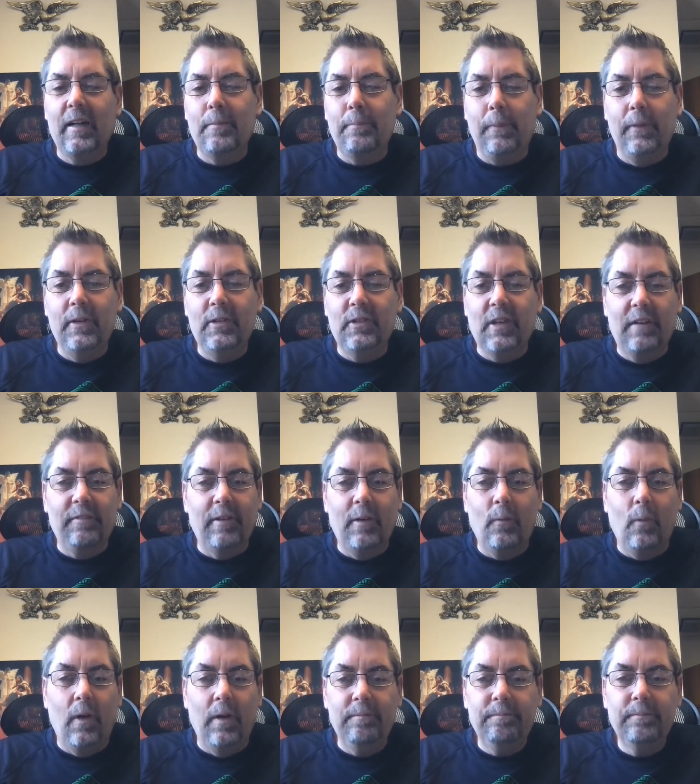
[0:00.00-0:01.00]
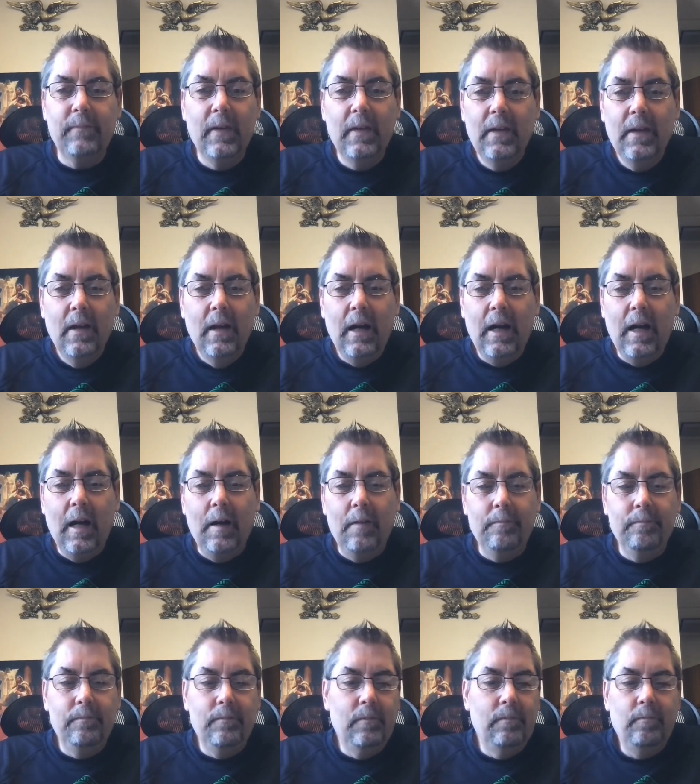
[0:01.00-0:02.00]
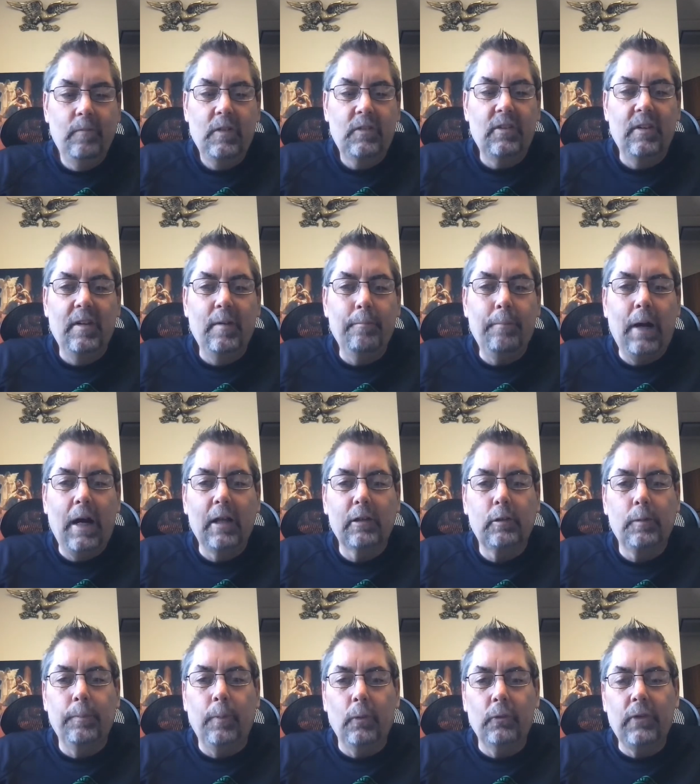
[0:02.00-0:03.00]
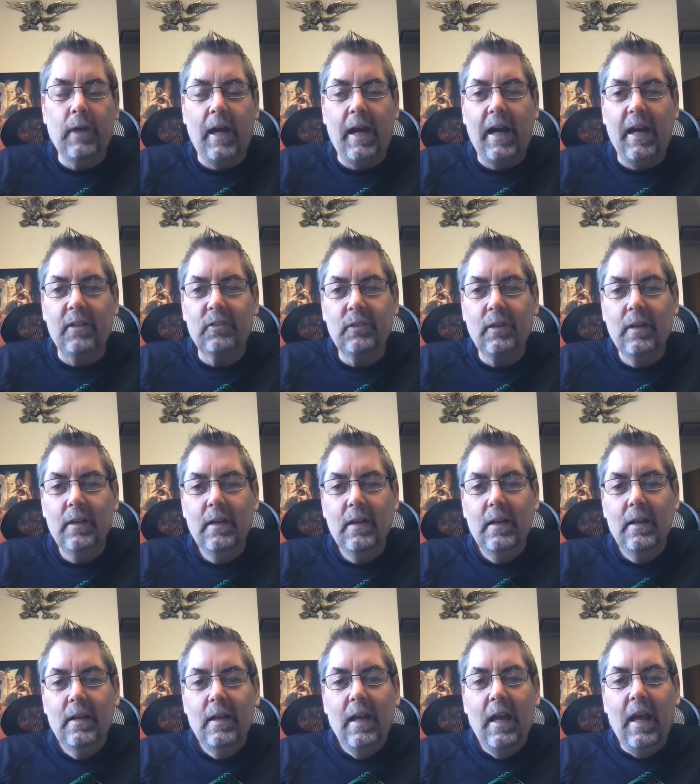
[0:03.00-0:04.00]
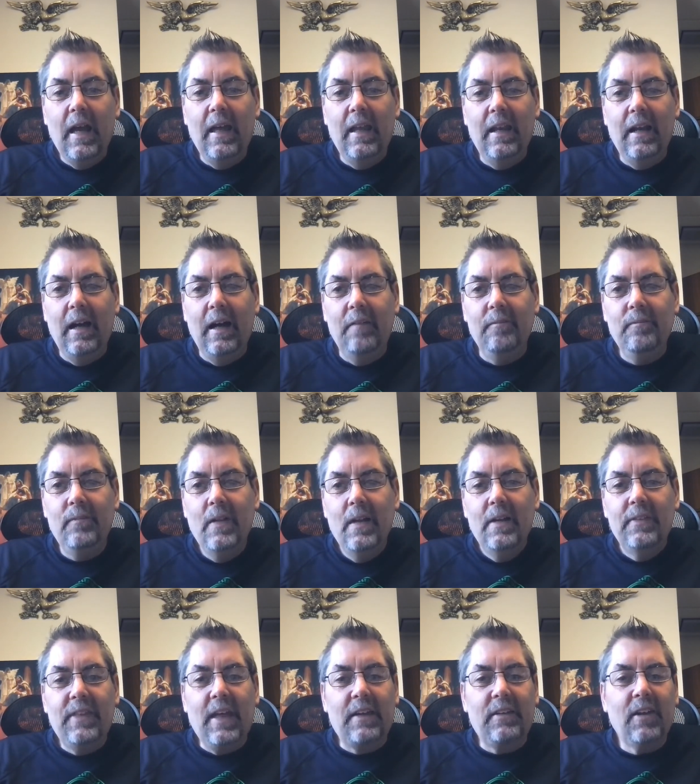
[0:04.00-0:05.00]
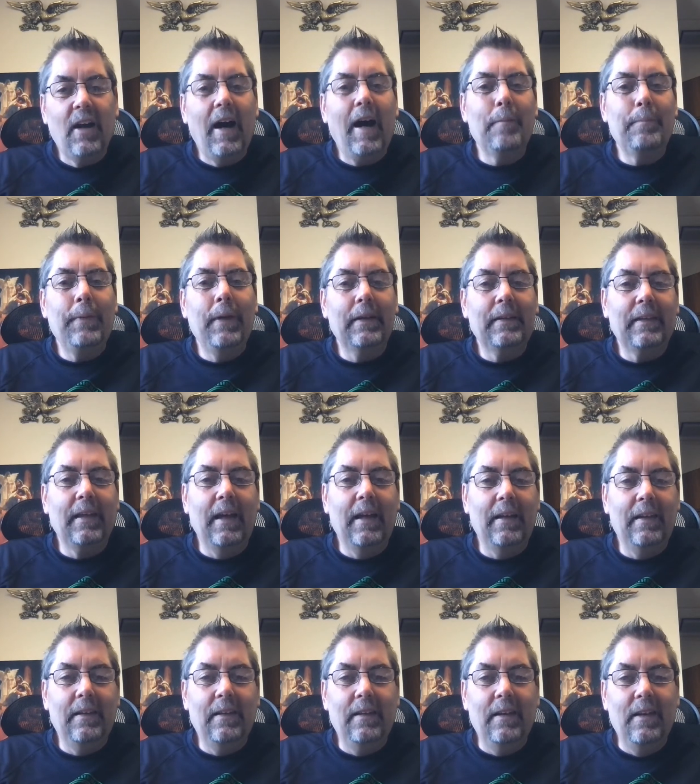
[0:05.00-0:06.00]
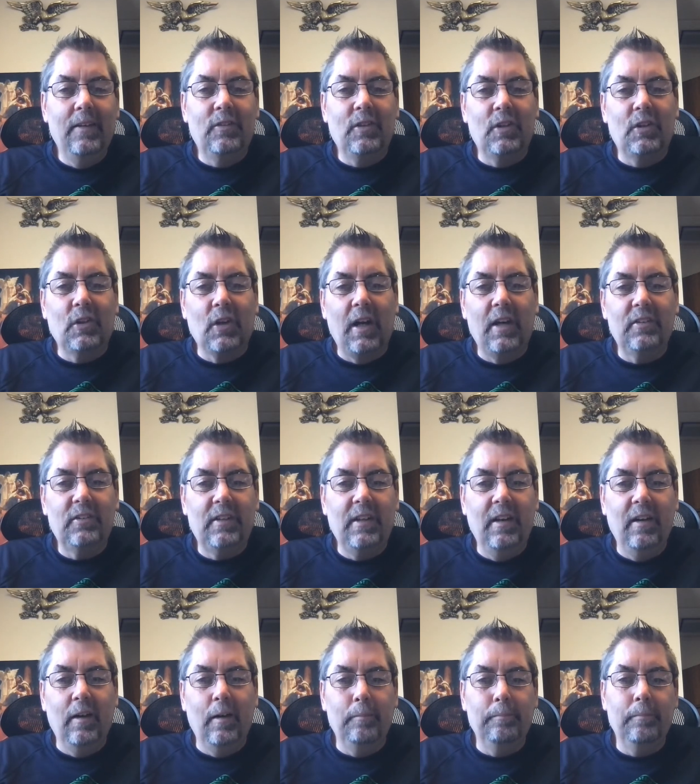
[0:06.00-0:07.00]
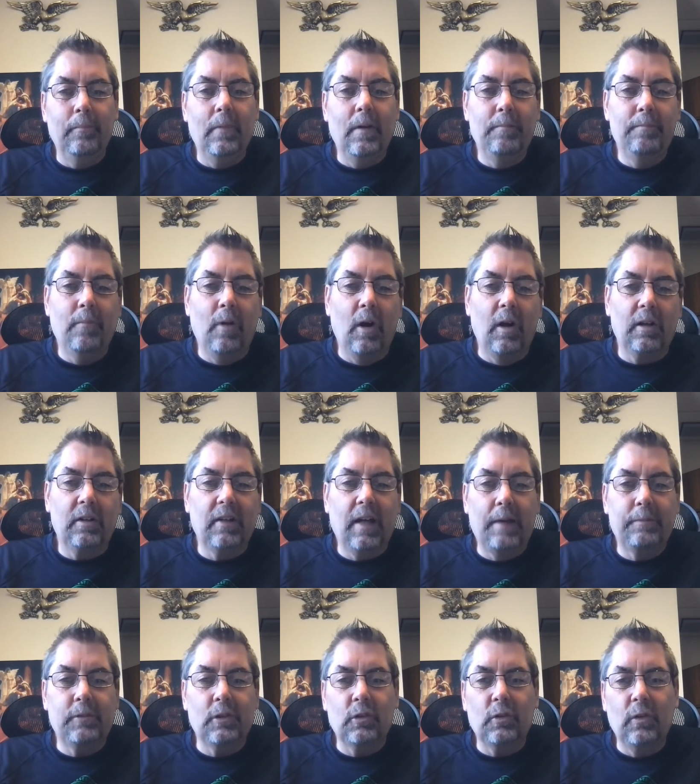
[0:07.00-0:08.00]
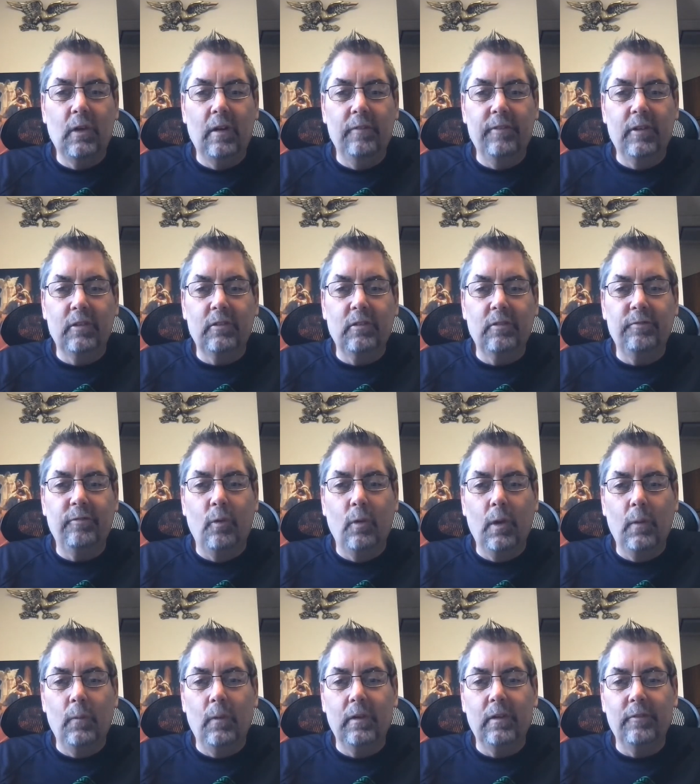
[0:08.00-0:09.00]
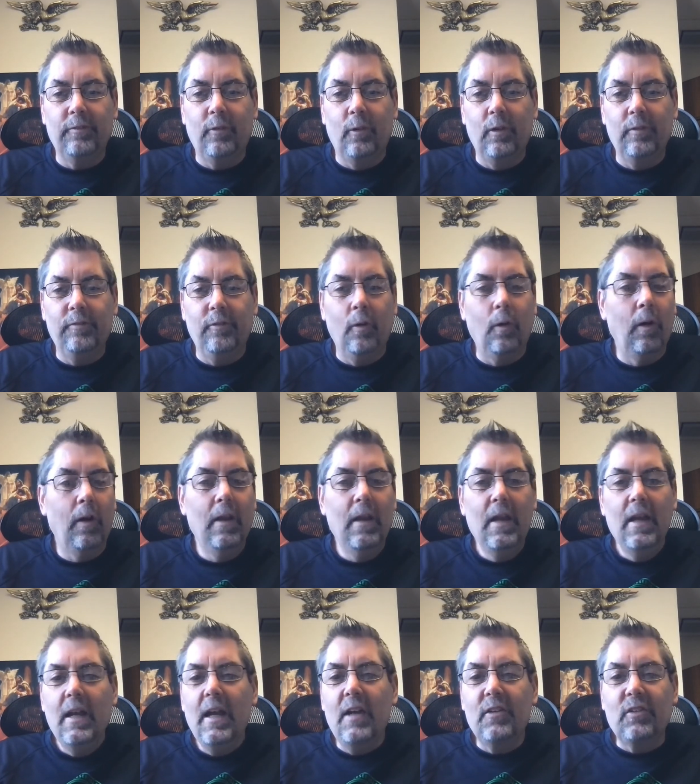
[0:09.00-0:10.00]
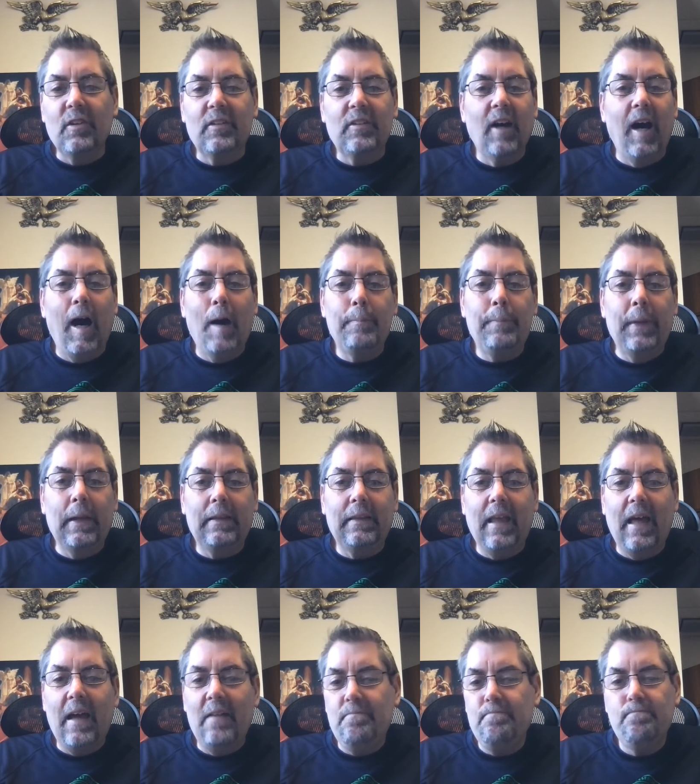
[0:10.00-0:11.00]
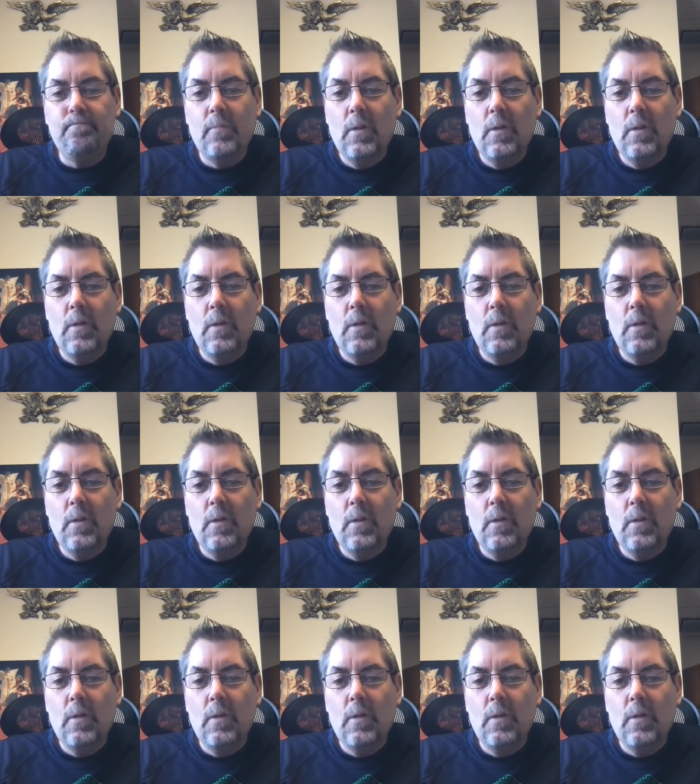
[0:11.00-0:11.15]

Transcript: to please everyone. It's an impossible task. And that topic that is addressed here in Mark chapter 12, verses 41 to 44, is a topic that